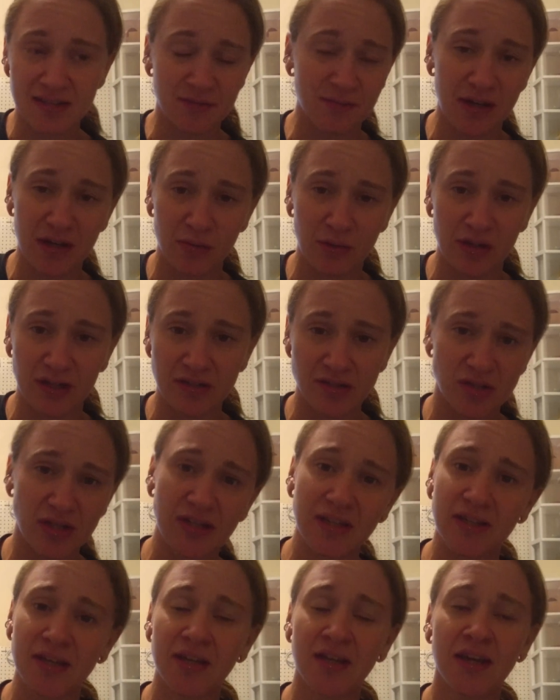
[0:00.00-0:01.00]
Doesn't matter what I
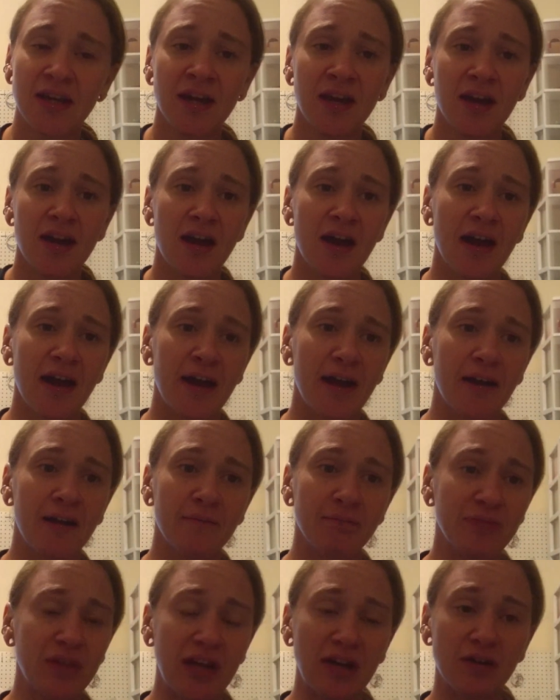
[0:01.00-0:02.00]
drink.
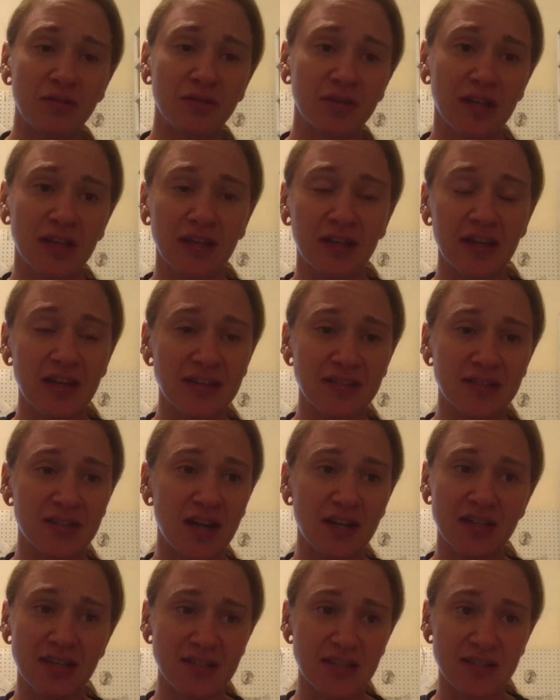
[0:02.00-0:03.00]
Uh, I don't think, it's
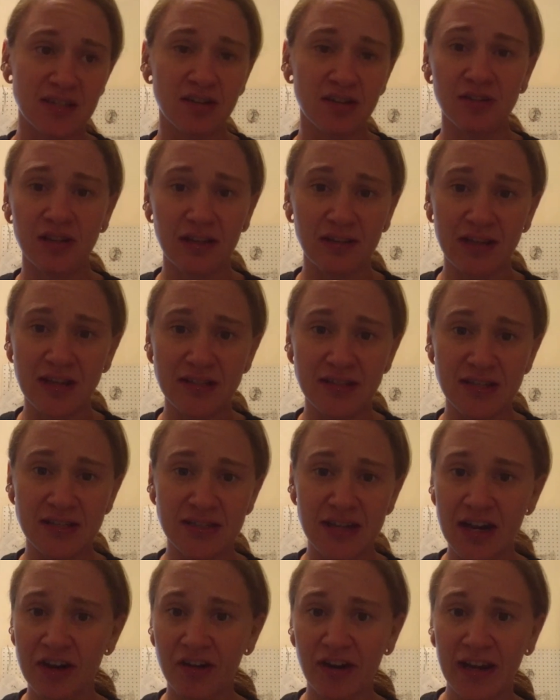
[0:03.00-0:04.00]
not necessarily linked to
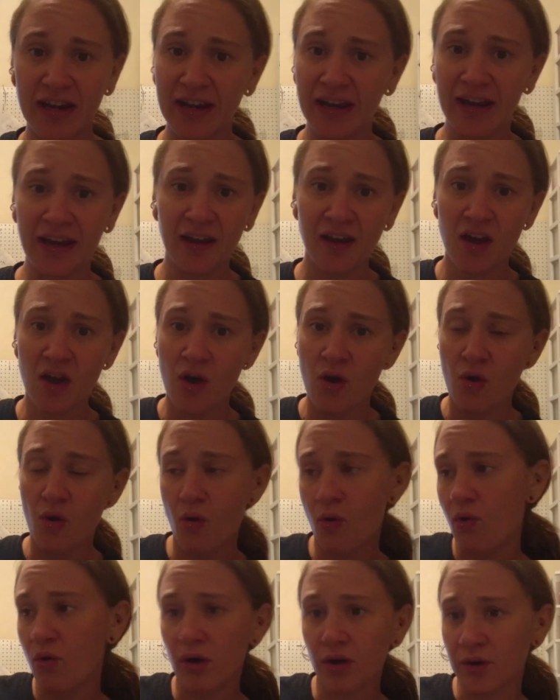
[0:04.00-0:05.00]
dairy
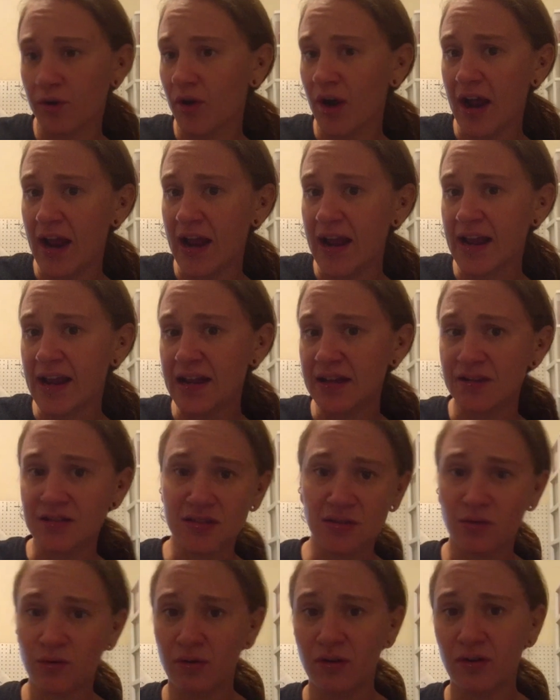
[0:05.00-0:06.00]
or
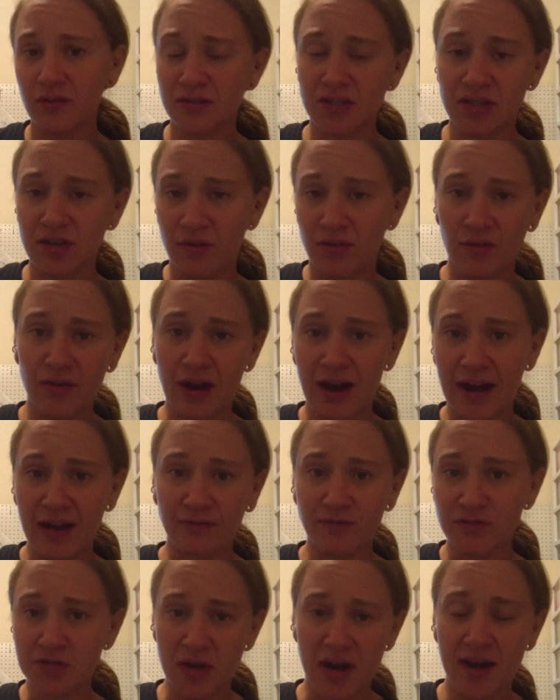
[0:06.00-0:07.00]
grains or, so
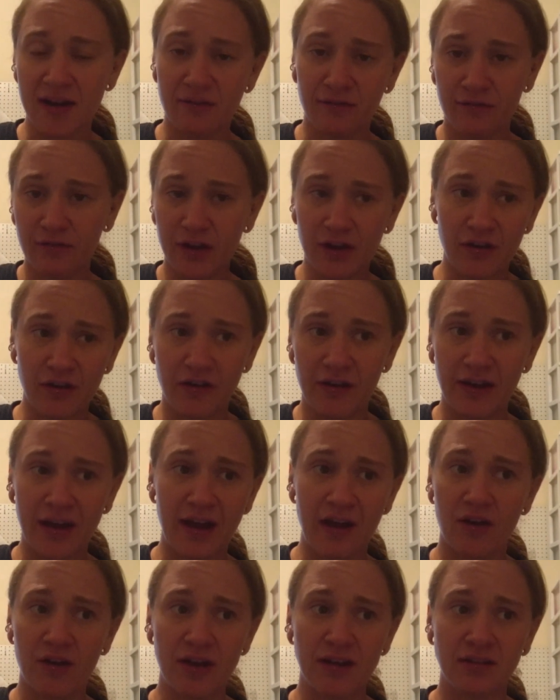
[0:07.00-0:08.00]
I've tried to figure it
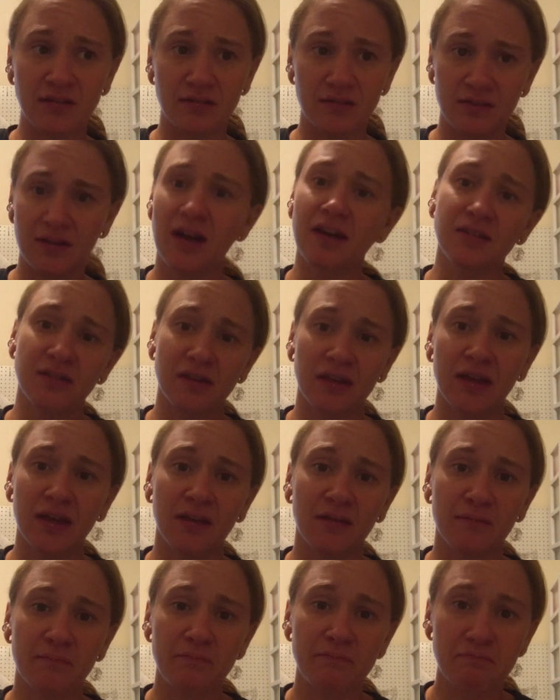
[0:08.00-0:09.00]
out and
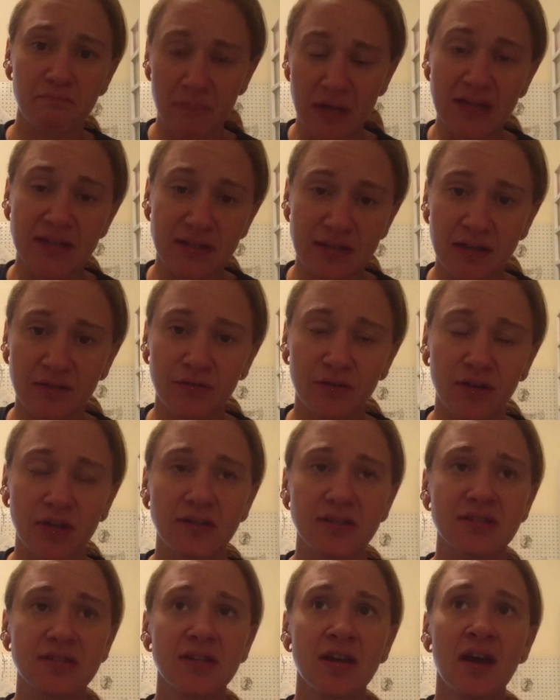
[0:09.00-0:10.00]
nothing makes a
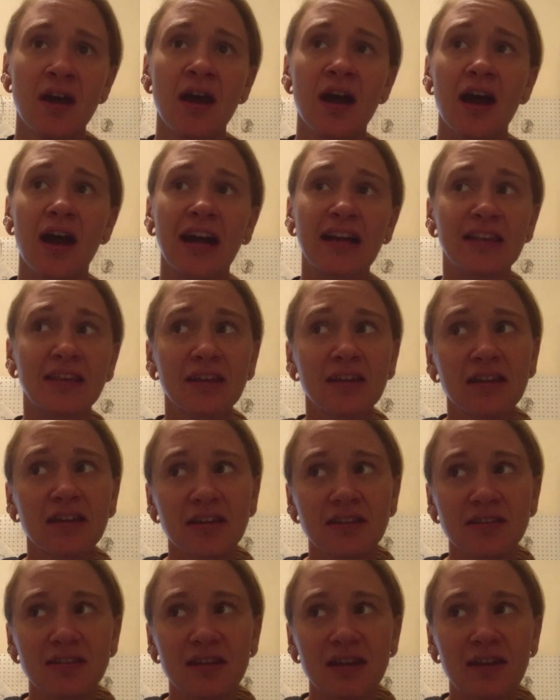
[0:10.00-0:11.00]
difference. I think
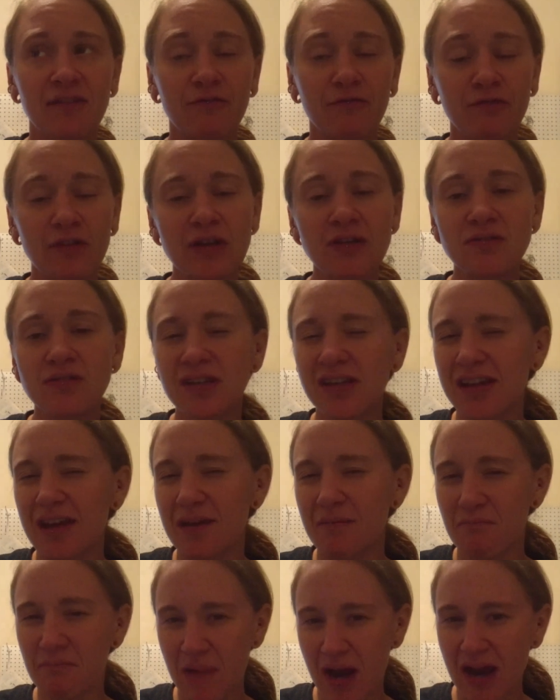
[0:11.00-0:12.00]
it, it feels like
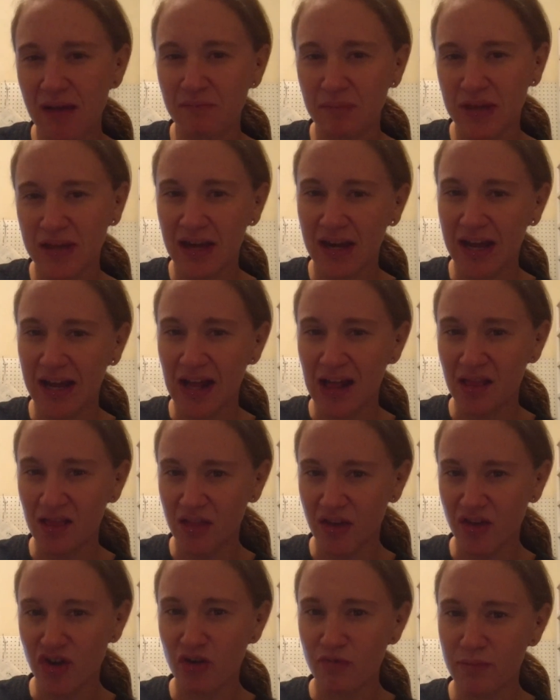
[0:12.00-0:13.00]
it might be getting a
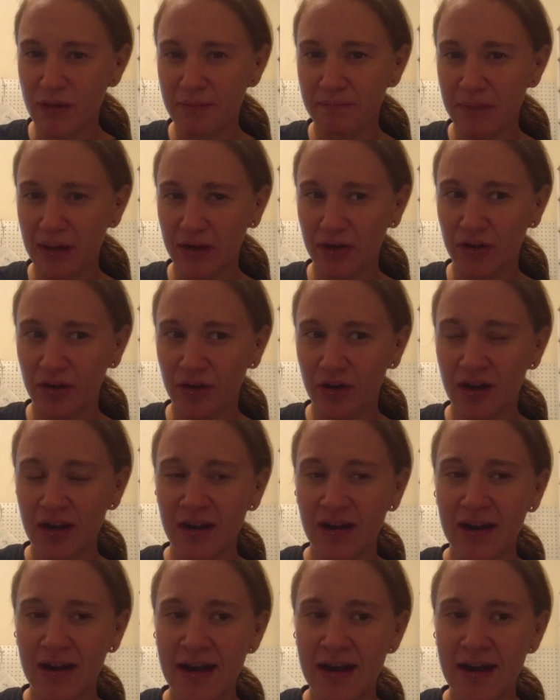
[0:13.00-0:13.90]
little bit better